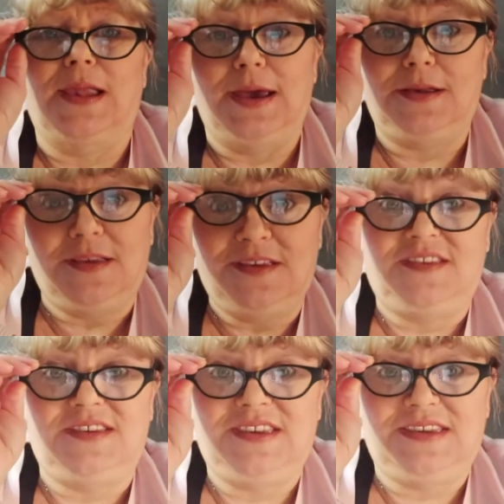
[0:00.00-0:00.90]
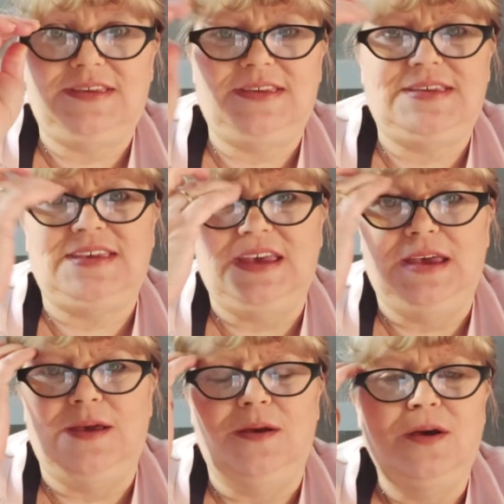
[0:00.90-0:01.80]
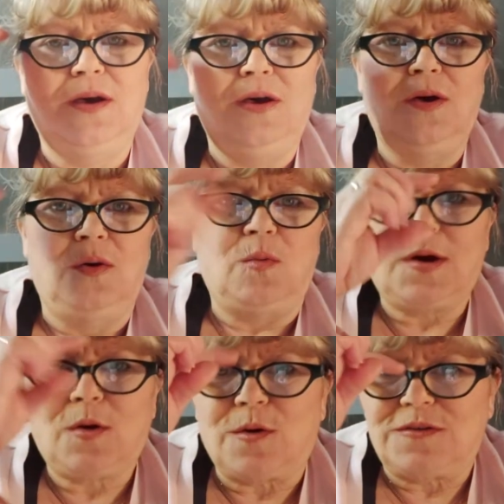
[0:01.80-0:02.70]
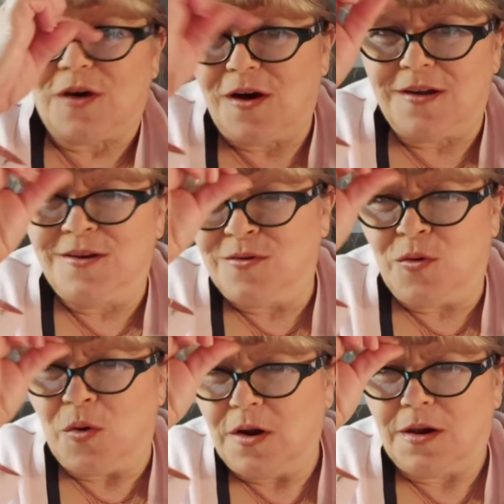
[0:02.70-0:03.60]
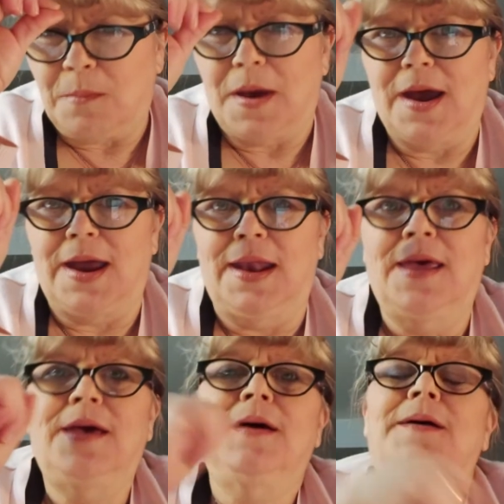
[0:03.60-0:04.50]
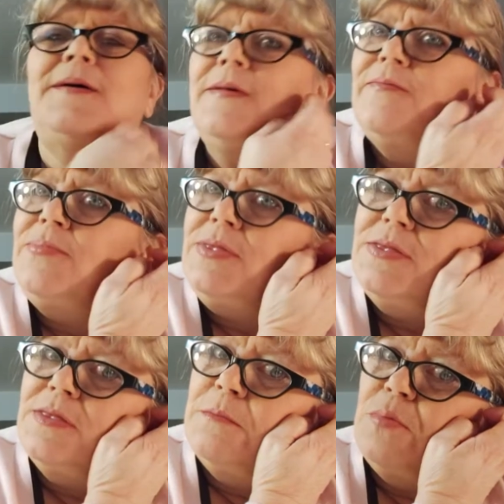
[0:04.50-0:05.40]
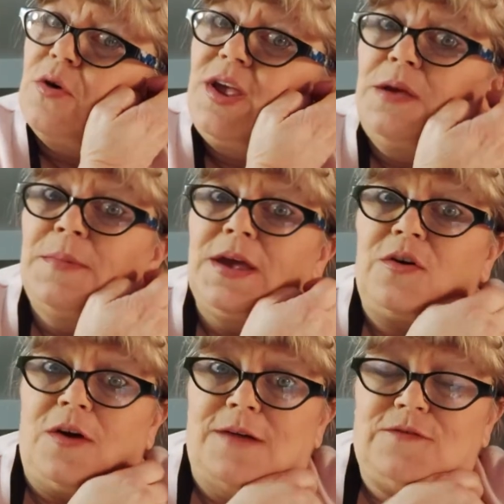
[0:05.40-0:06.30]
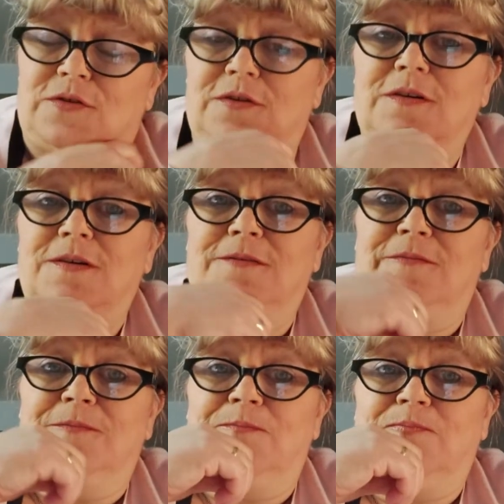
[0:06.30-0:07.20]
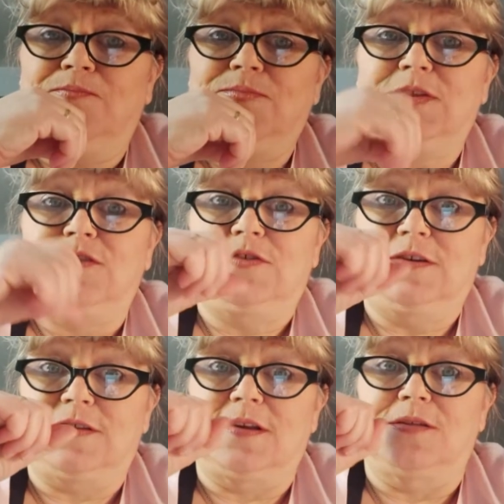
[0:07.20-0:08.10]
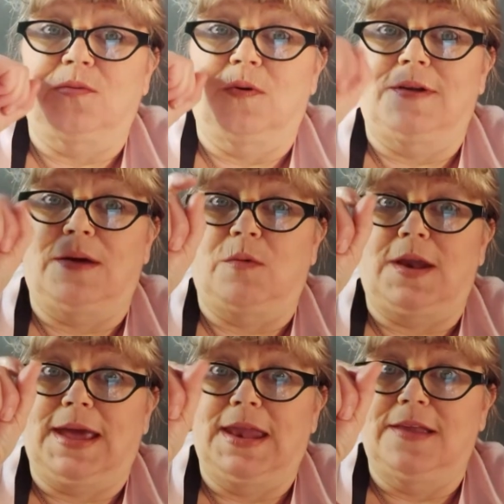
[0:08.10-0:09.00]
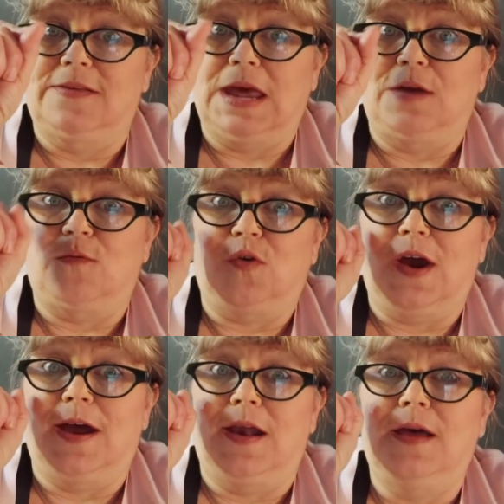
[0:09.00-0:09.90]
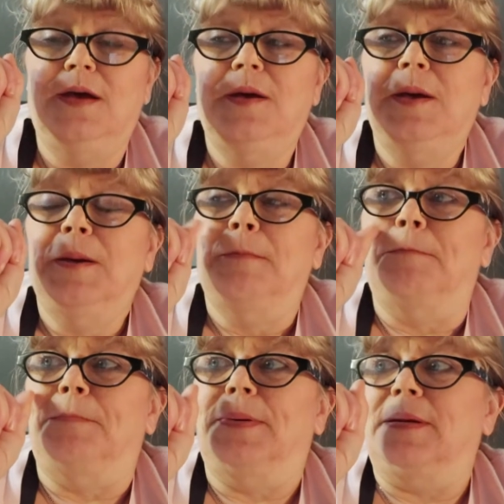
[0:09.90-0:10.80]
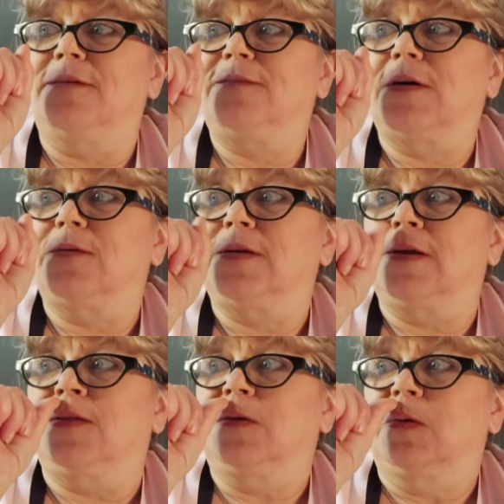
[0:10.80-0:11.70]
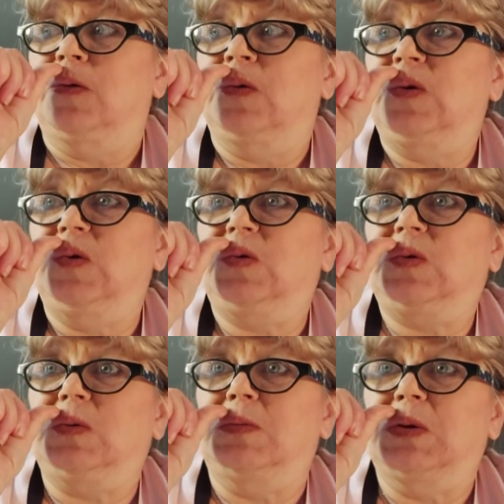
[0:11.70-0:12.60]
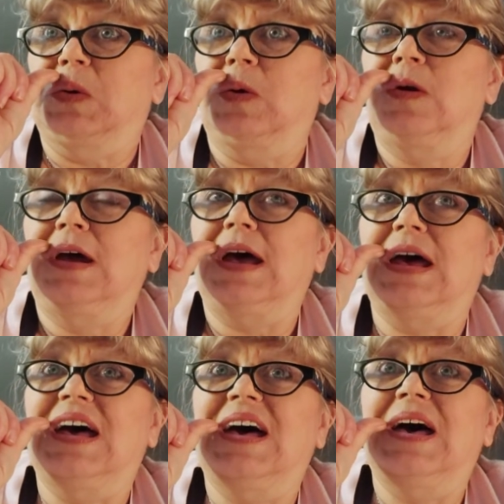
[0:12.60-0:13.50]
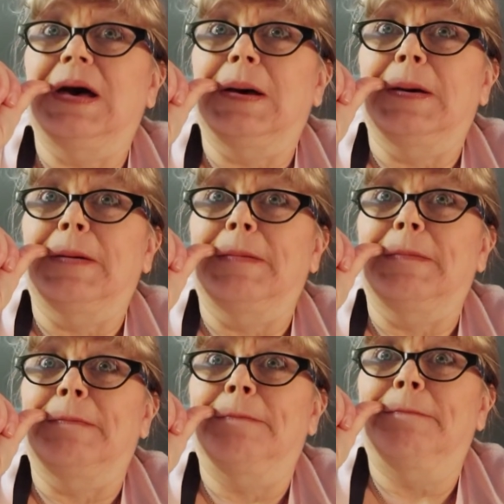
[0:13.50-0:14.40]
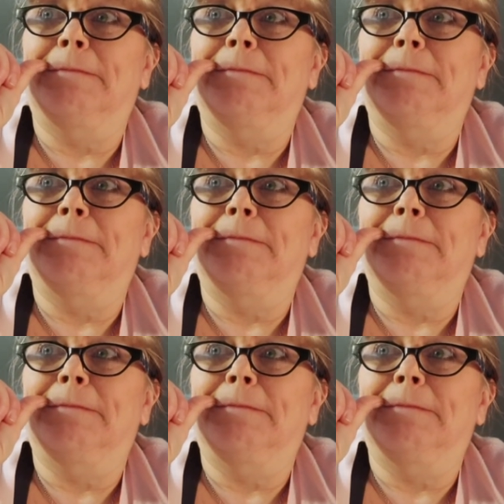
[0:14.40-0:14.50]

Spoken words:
like to see what goes on in her little mind. The Bohemian Crafter. She's another one I want to get inside of her head. But I found another YouTuber. Oh,